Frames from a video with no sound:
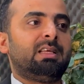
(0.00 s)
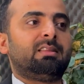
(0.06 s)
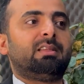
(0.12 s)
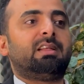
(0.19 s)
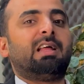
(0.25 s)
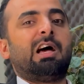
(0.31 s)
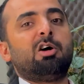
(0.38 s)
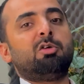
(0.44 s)

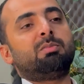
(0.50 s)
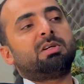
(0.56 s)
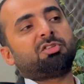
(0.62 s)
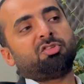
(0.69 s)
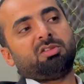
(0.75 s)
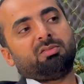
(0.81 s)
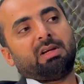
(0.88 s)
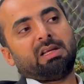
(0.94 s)
that how
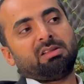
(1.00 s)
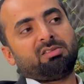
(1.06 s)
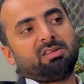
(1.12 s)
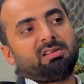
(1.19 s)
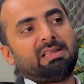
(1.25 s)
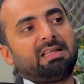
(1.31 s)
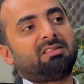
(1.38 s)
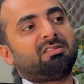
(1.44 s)
much
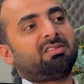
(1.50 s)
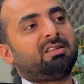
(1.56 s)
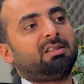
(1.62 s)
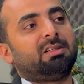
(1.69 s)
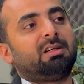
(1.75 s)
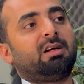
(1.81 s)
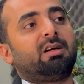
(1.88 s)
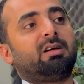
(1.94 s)
devices, let's
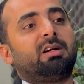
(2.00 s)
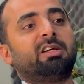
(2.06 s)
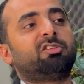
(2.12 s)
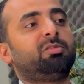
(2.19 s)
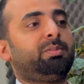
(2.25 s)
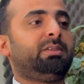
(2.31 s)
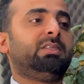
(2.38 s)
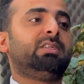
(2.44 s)
say, are
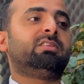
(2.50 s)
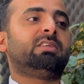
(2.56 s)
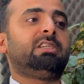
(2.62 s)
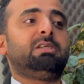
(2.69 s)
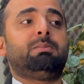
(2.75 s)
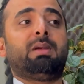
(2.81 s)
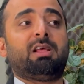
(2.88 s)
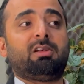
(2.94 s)
experiencing
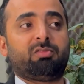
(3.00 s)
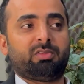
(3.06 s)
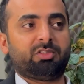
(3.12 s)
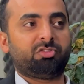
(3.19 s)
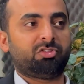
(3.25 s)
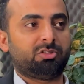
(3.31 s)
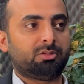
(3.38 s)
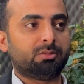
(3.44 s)
any
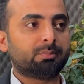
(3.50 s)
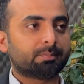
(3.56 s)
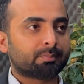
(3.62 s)
malfunction,